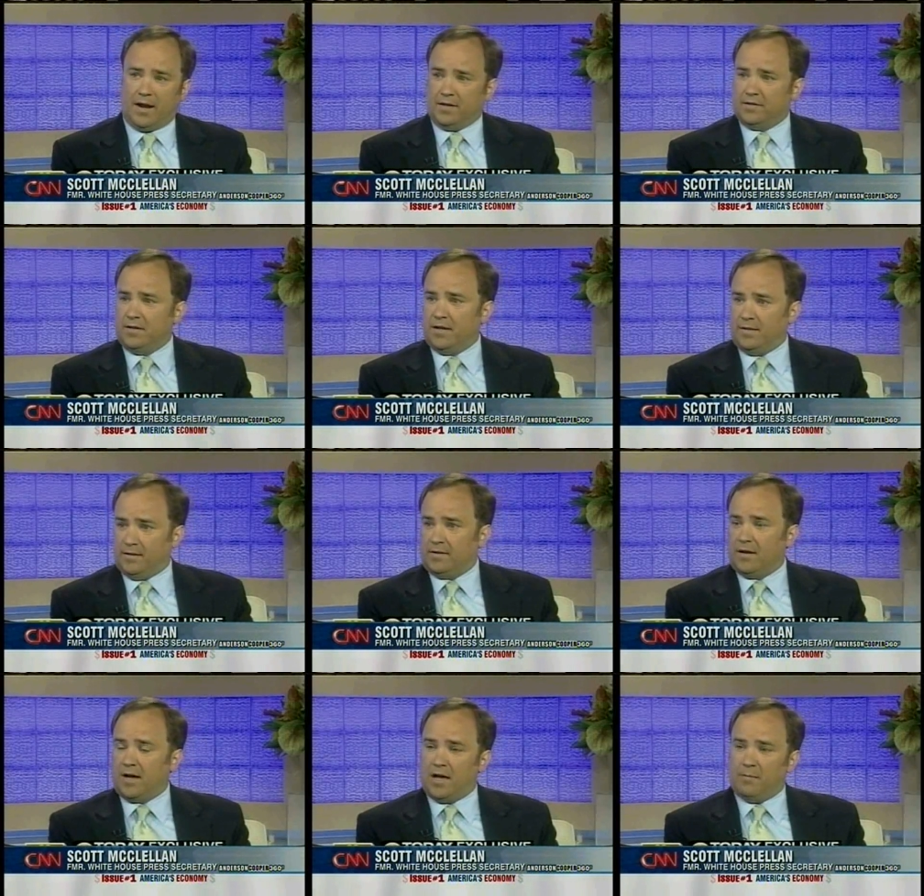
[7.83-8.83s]
And I said at
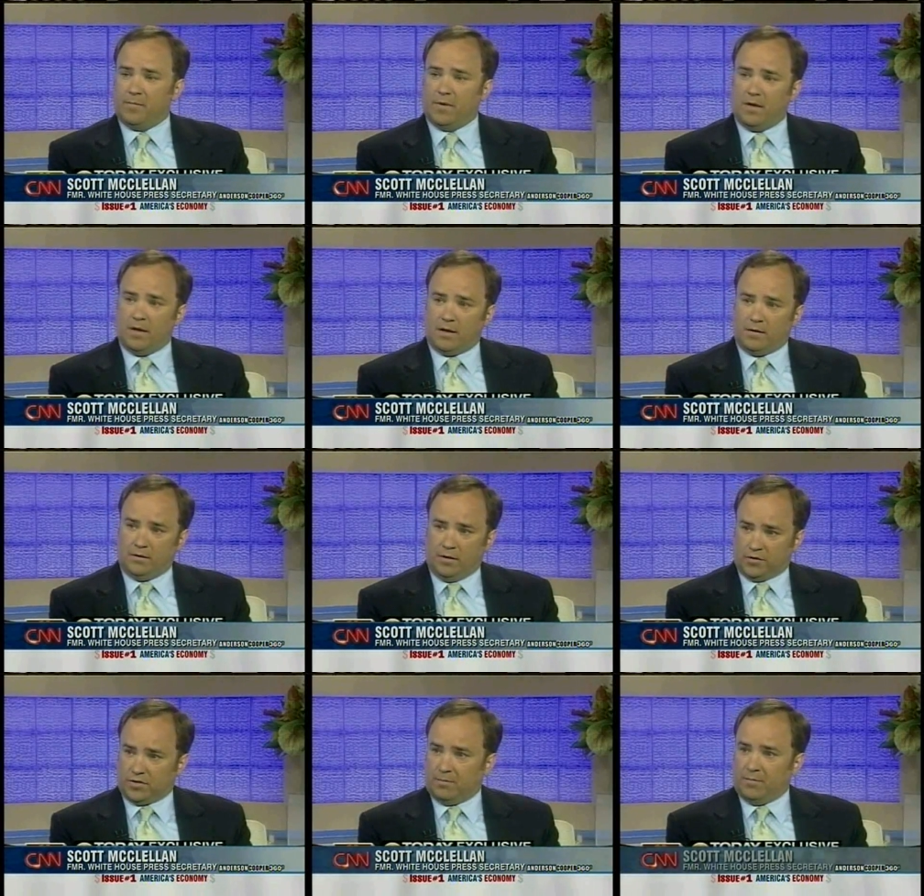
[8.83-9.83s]
the time,
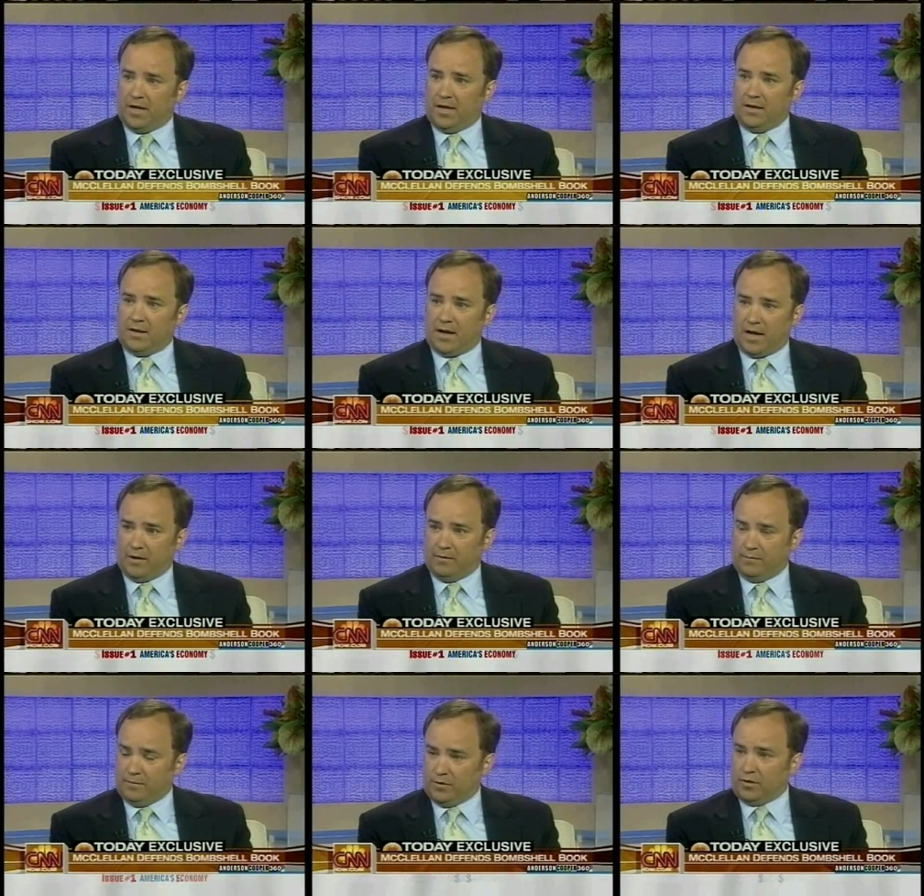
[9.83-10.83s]
you know, someday
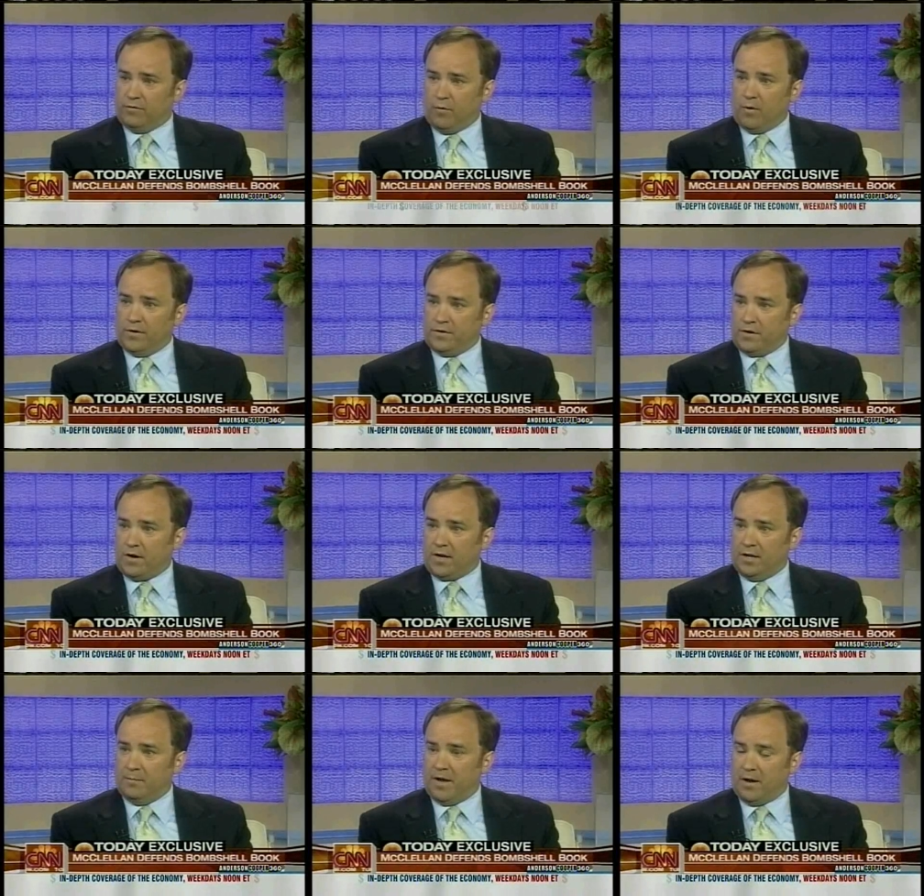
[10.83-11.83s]
I look forward to
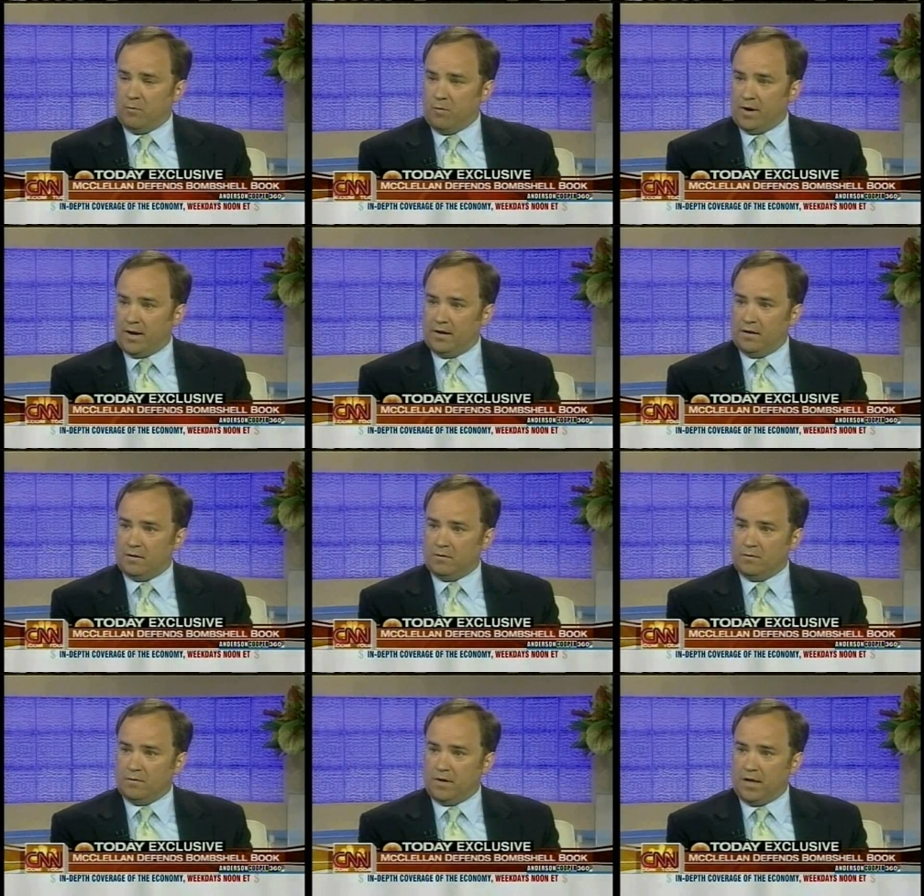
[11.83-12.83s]
talking about what I
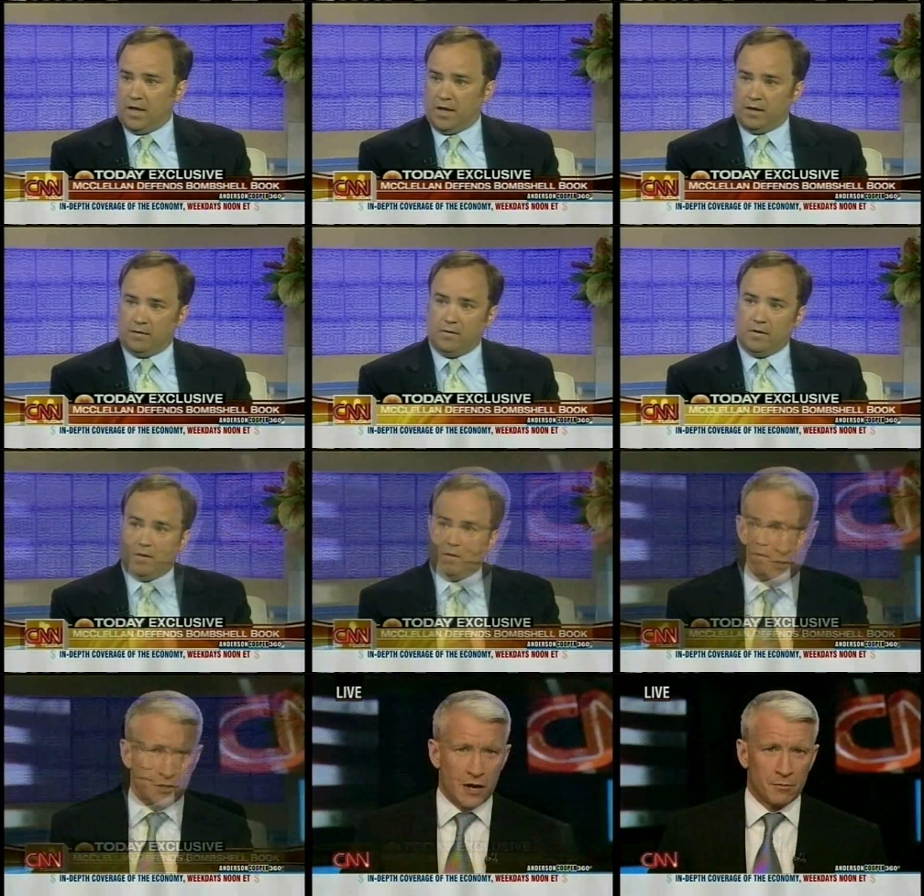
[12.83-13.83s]
know
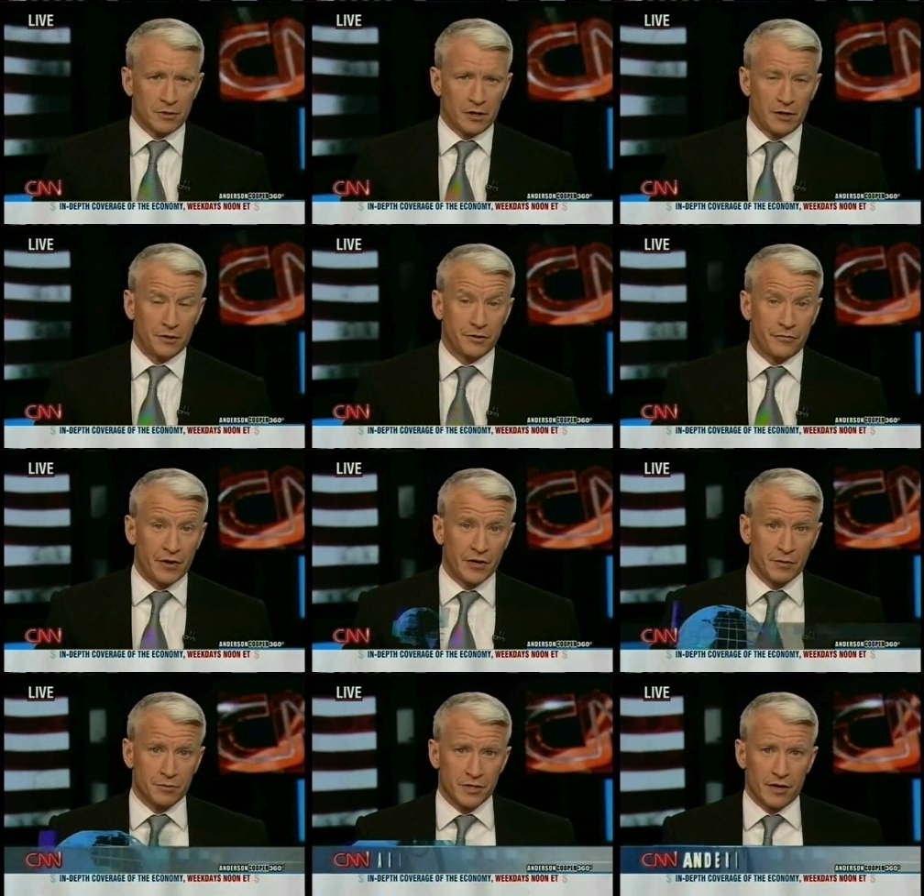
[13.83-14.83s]
Scott McClellan
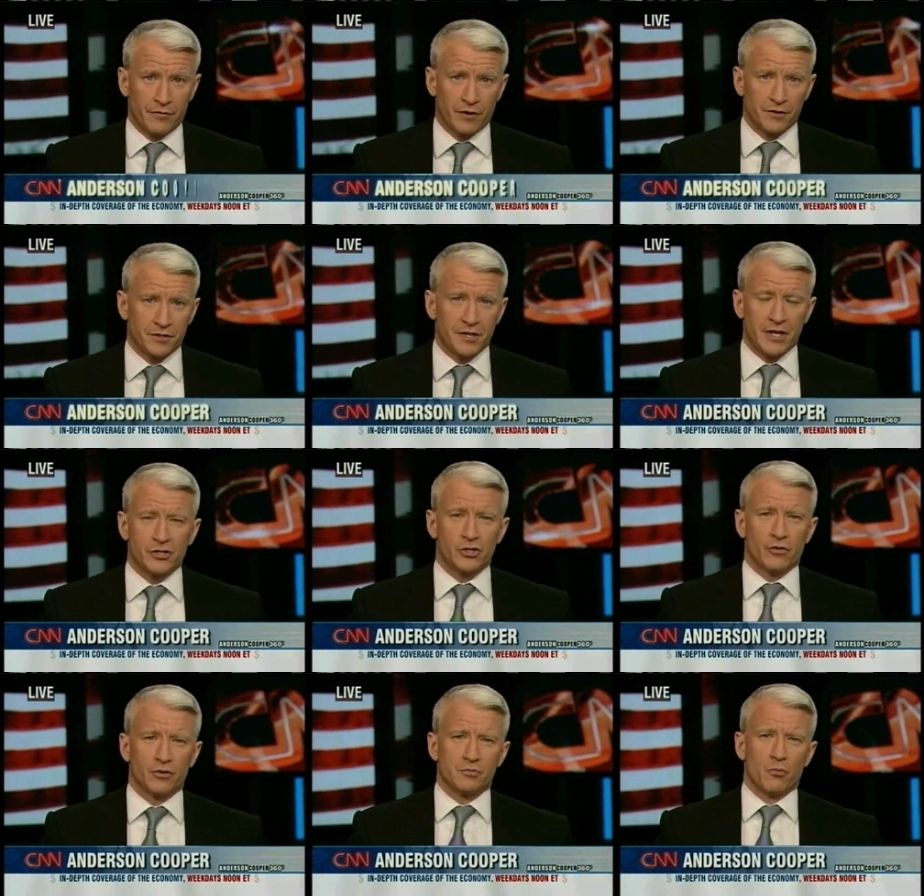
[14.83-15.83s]
defending himself on the Today
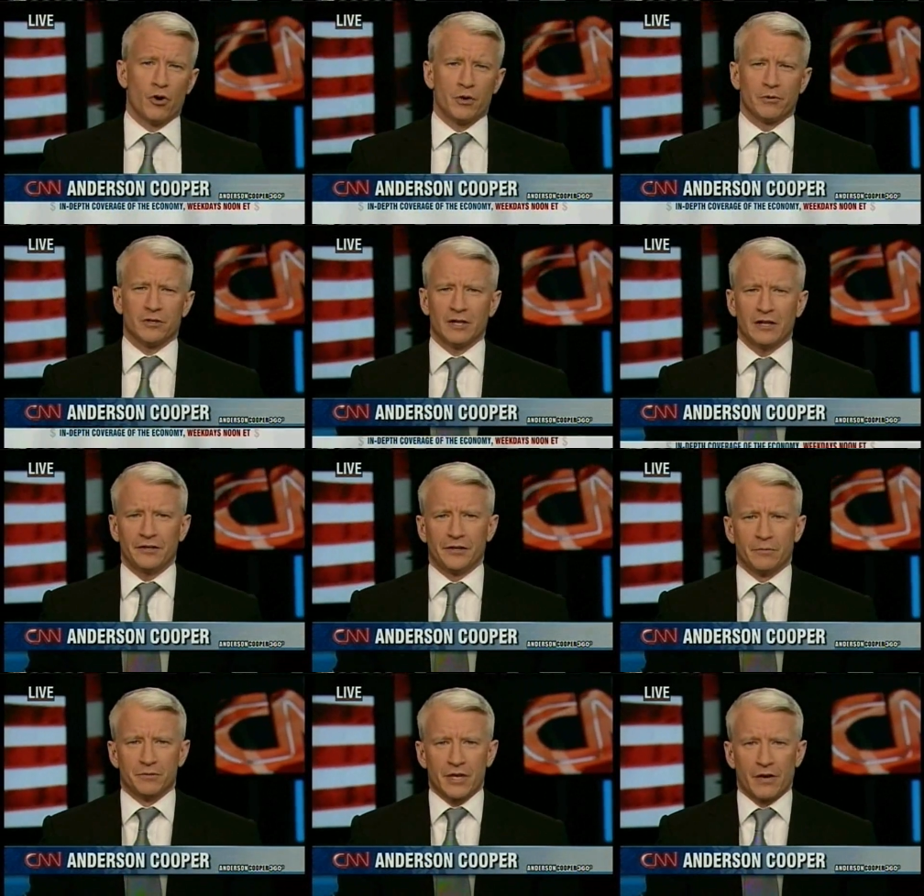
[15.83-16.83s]
Show this morning.
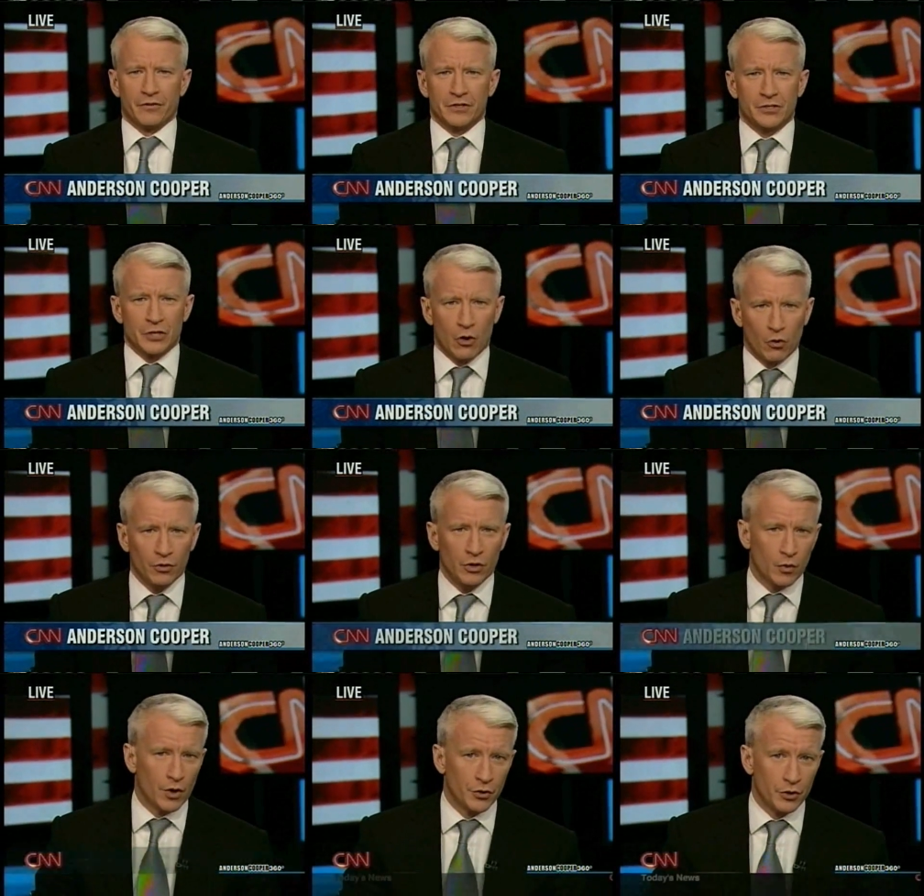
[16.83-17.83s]
McClellan himself is the
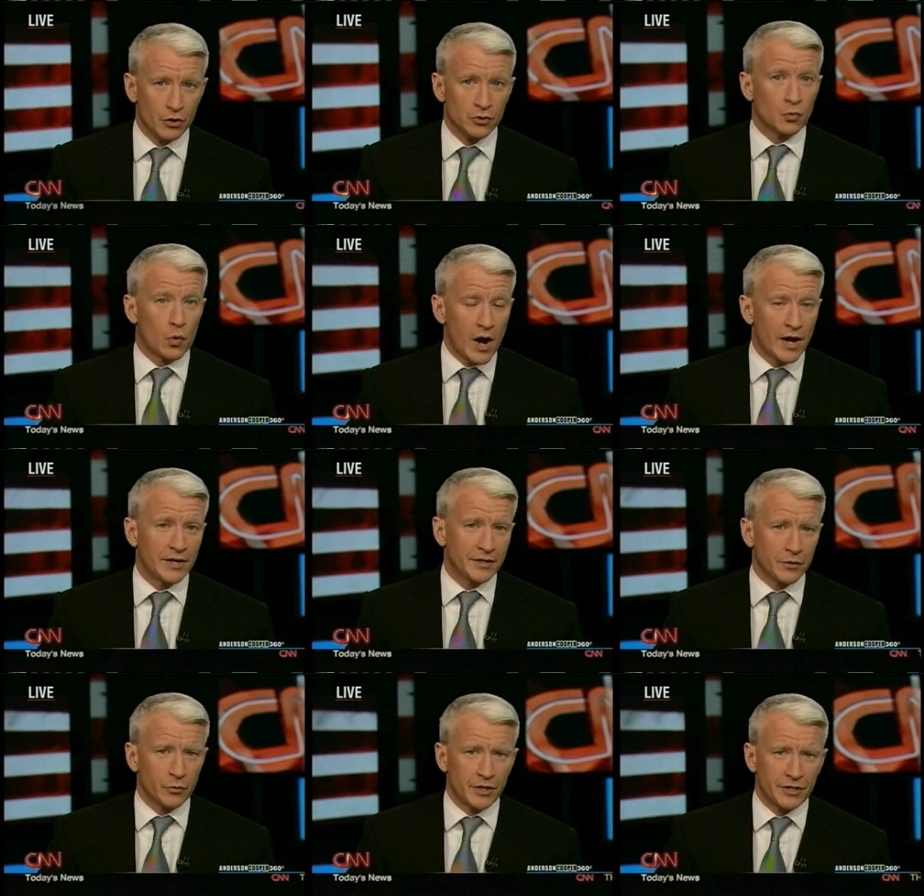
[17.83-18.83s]
only one who knows why he
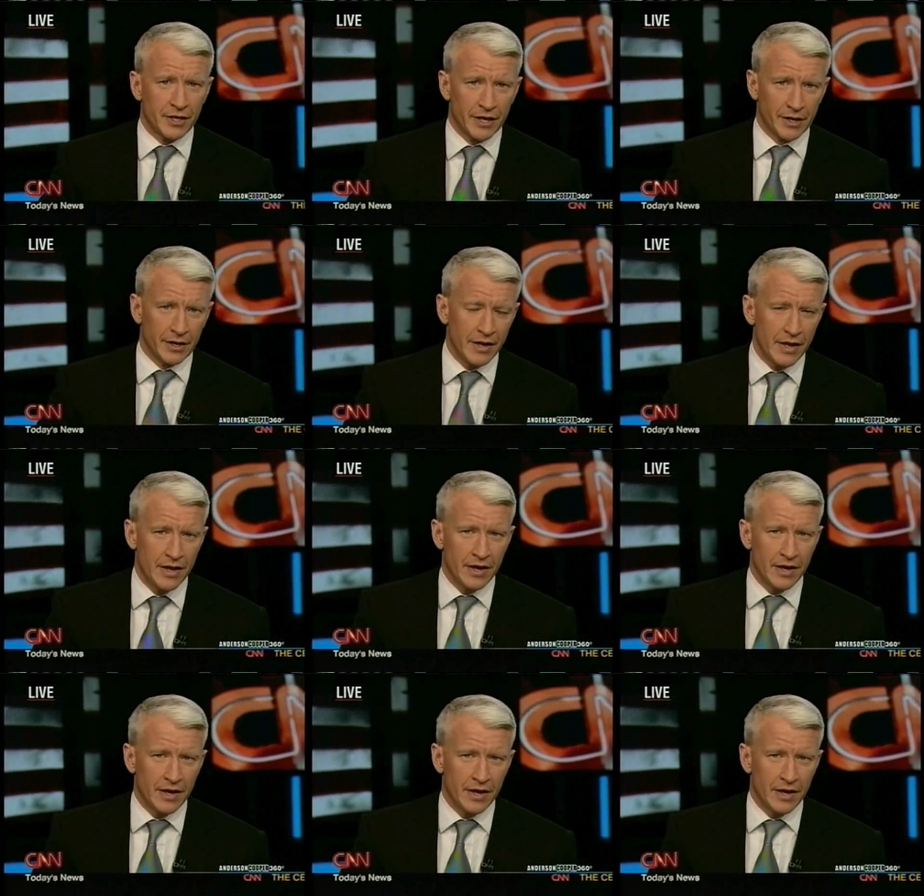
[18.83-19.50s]
did what he did.